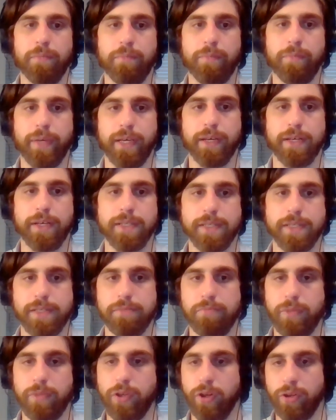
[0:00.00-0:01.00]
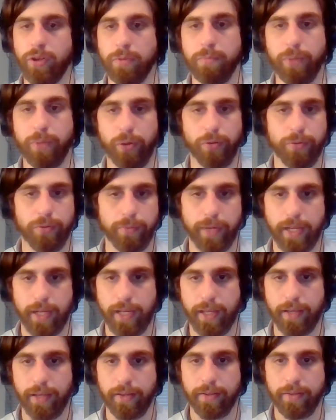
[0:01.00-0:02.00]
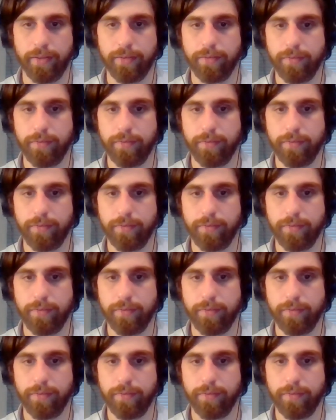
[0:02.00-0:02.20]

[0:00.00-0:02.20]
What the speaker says: because y'all are both reading,